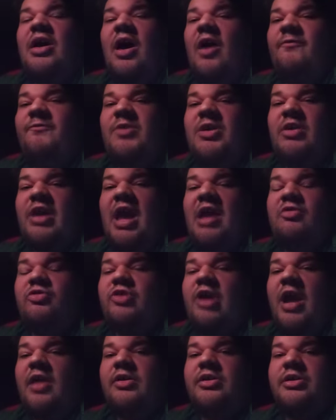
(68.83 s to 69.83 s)
a video game
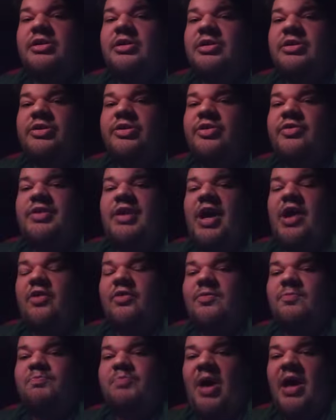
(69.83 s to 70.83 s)
trailer, who knows.